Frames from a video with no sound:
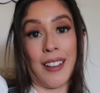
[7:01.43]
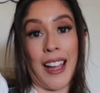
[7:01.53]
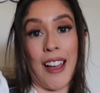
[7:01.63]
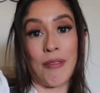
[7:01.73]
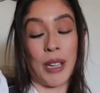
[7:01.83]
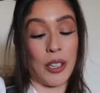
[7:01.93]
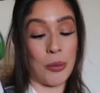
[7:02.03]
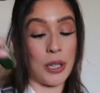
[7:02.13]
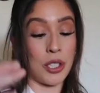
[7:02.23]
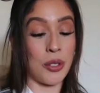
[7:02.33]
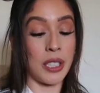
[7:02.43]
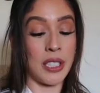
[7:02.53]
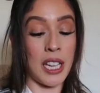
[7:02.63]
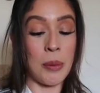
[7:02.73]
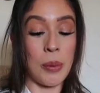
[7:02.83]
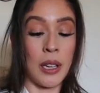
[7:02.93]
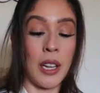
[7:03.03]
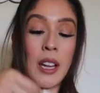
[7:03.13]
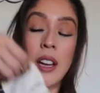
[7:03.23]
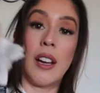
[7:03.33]
I have my little measuring tape,
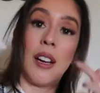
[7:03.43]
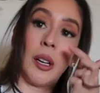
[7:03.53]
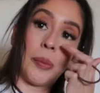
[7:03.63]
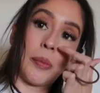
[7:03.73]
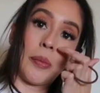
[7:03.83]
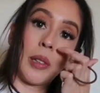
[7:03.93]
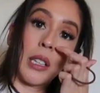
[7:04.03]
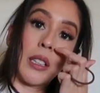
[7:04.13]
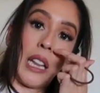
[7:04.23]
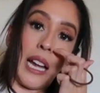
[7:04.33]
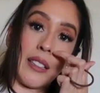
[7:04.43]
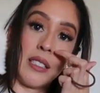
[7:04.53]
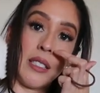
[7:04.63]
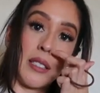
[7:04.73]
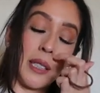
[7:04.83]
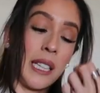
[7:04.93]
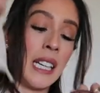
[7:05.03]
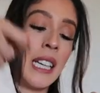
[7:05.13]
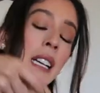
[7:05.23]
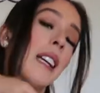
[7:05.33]
glasses
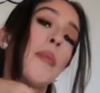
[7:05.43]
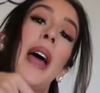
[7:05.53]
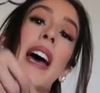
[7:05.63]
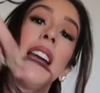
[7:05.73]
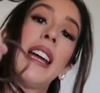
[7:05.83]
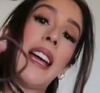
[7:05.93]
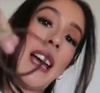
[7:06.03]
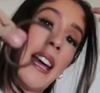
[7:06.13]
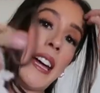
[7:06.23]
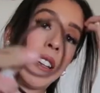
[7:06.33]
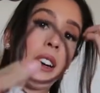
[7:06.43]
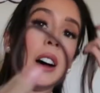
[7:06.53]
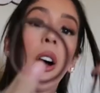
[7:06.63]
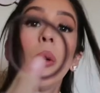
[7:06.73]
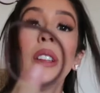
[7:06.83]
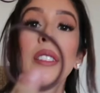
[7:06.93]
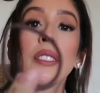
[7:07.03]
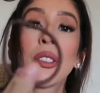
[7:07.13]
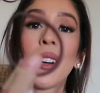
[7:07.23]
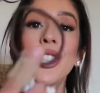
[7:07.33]
cleaning pad, and always a
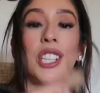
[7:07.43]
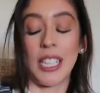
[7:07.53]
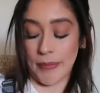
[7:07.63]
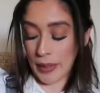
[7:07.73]
scrunchie.